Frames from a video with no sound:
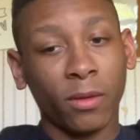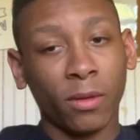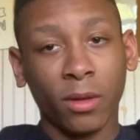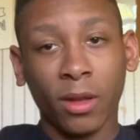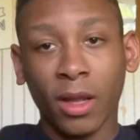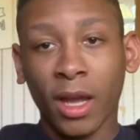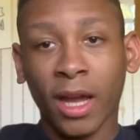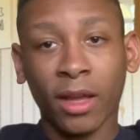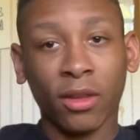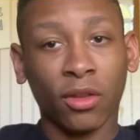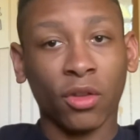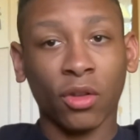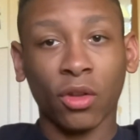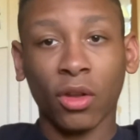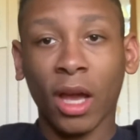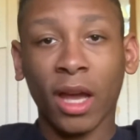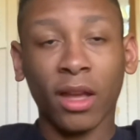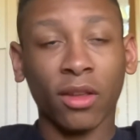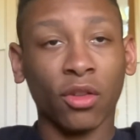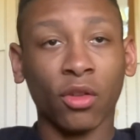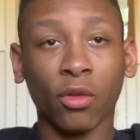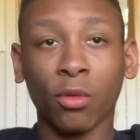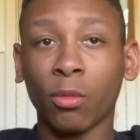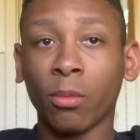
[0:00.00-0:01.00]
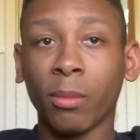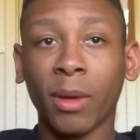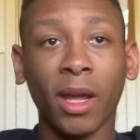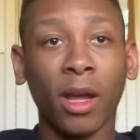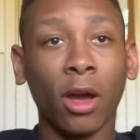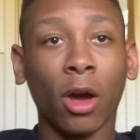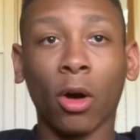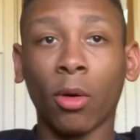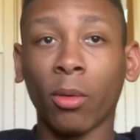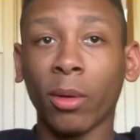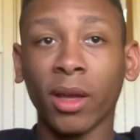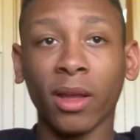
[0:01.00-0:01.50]
as you may
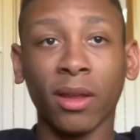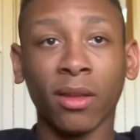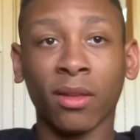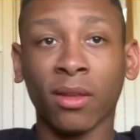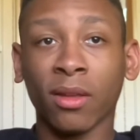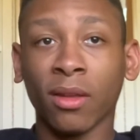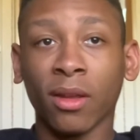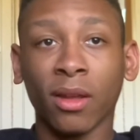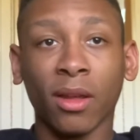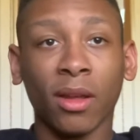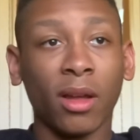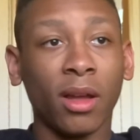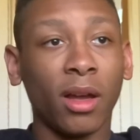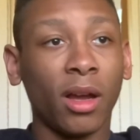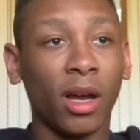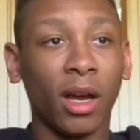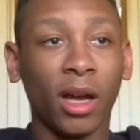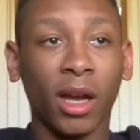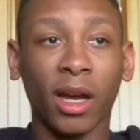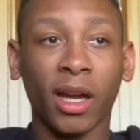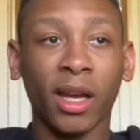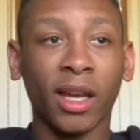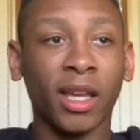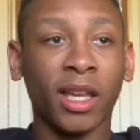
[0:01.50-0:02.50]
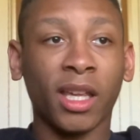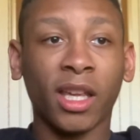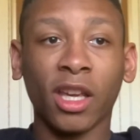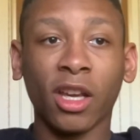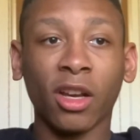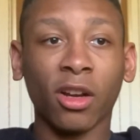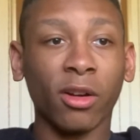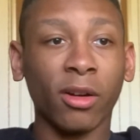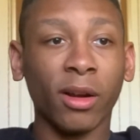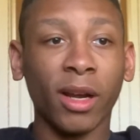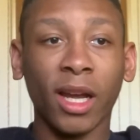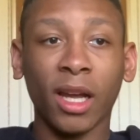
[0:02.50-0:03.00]
always
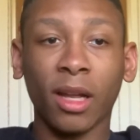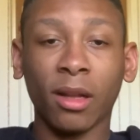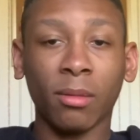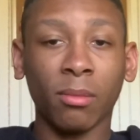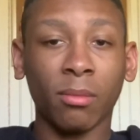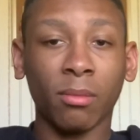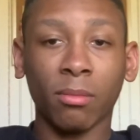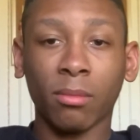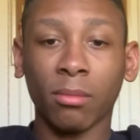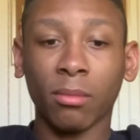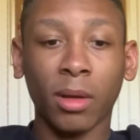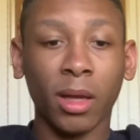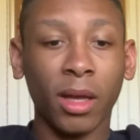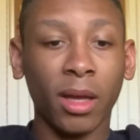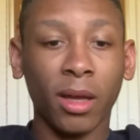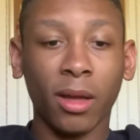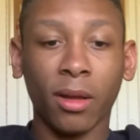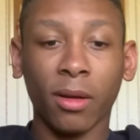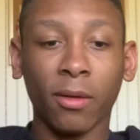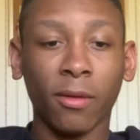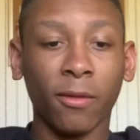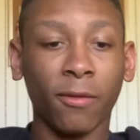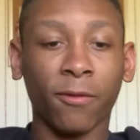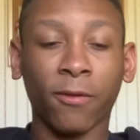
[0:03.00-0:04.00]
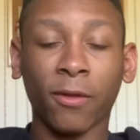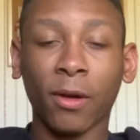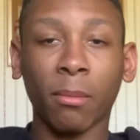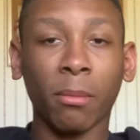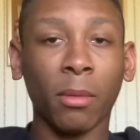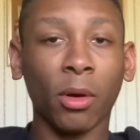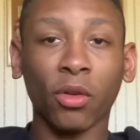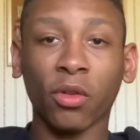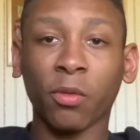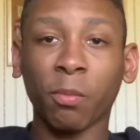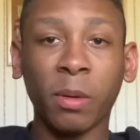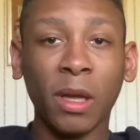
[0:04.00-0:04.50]
hear and from
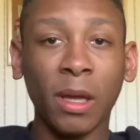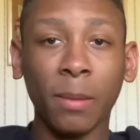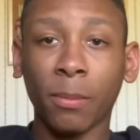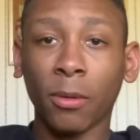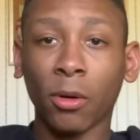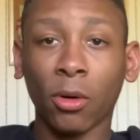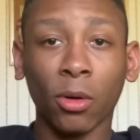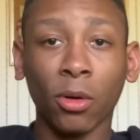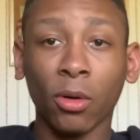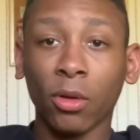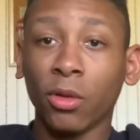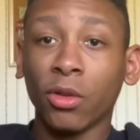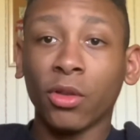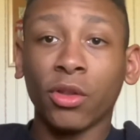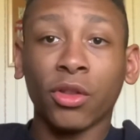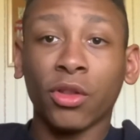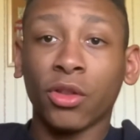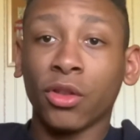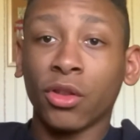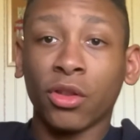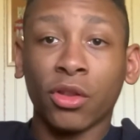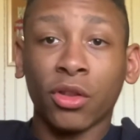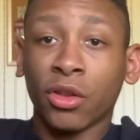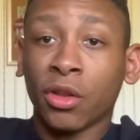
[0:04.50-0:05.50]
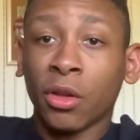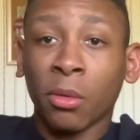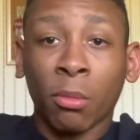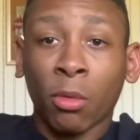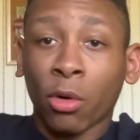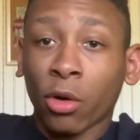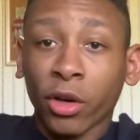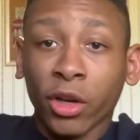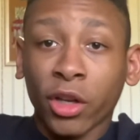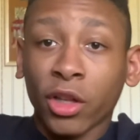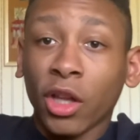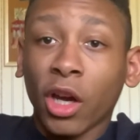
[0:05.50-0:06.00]
most people, the
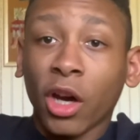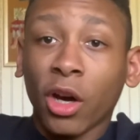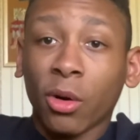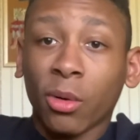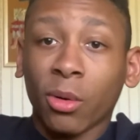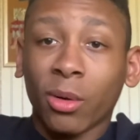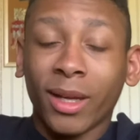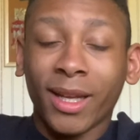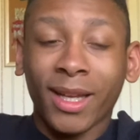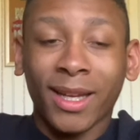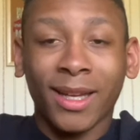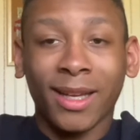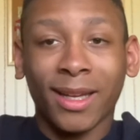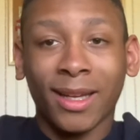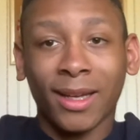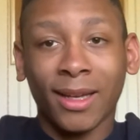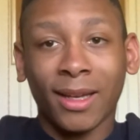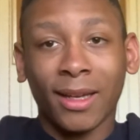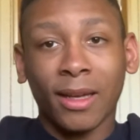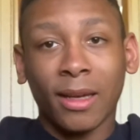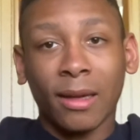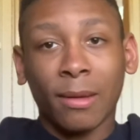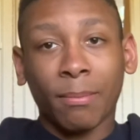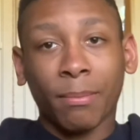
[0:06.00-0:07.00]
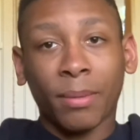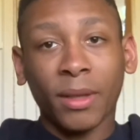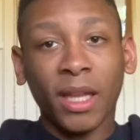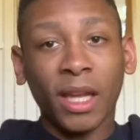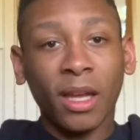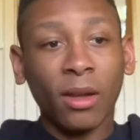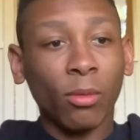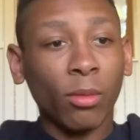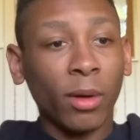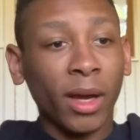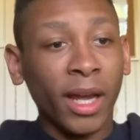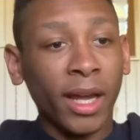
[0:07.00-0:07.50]
more you know. But
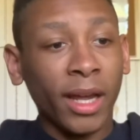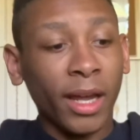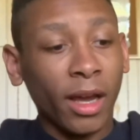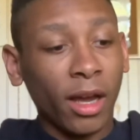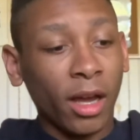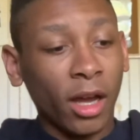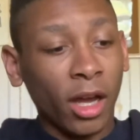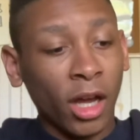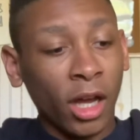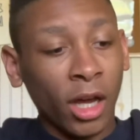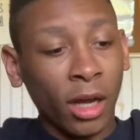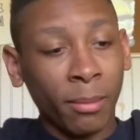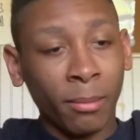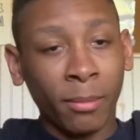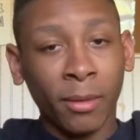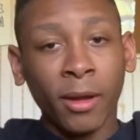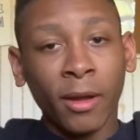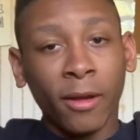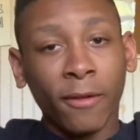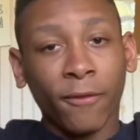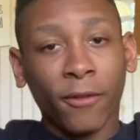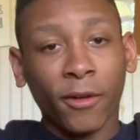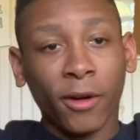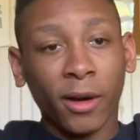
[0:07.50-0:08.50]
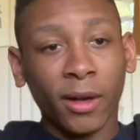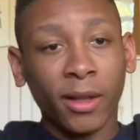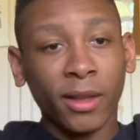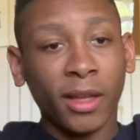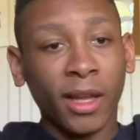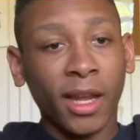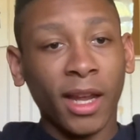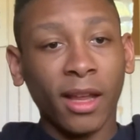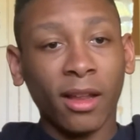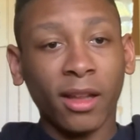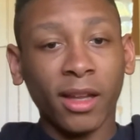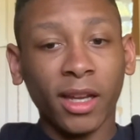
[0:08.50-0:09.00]
anyway, for
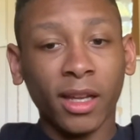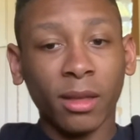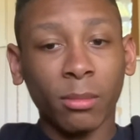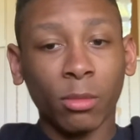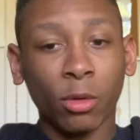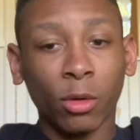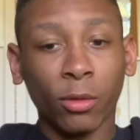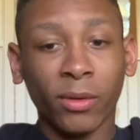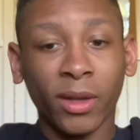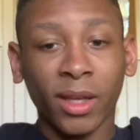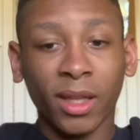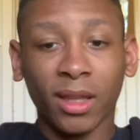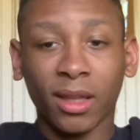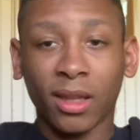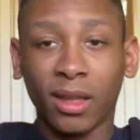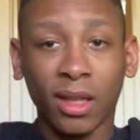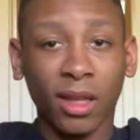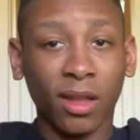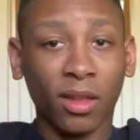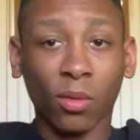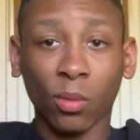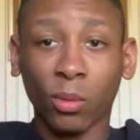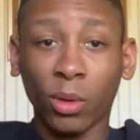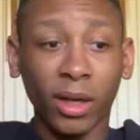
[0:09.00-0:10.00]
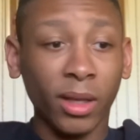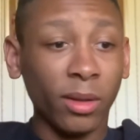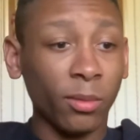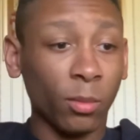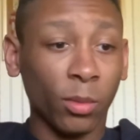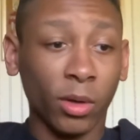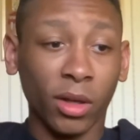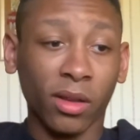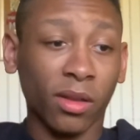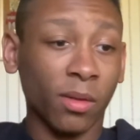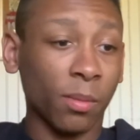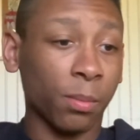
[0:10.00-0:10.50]
the Alien movie, this one
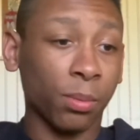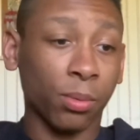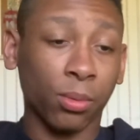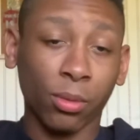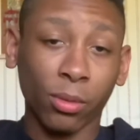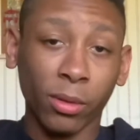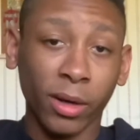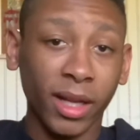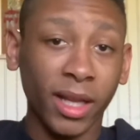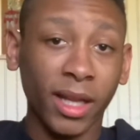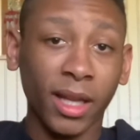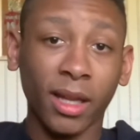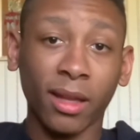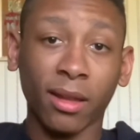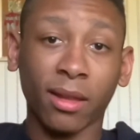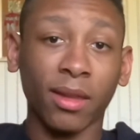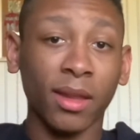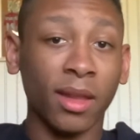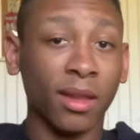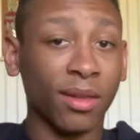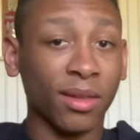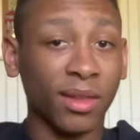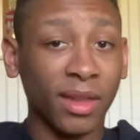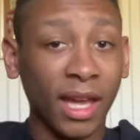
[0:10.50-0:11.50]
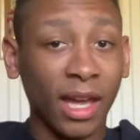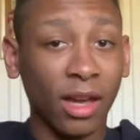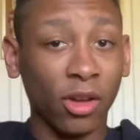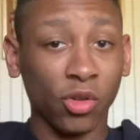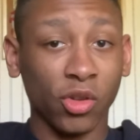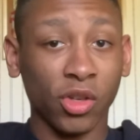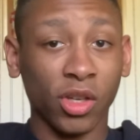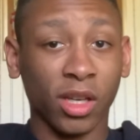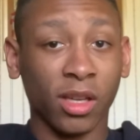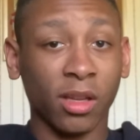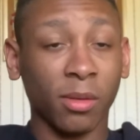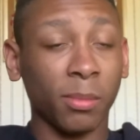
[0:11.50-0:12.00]
was pretty
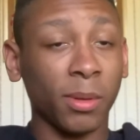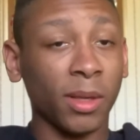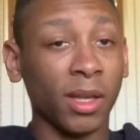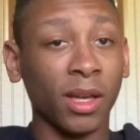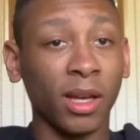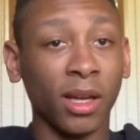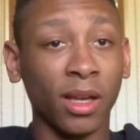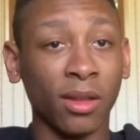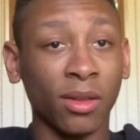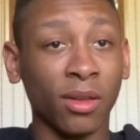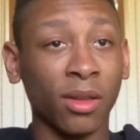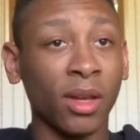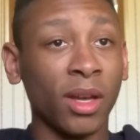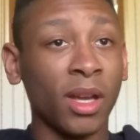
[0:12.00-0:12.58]
nostalgic because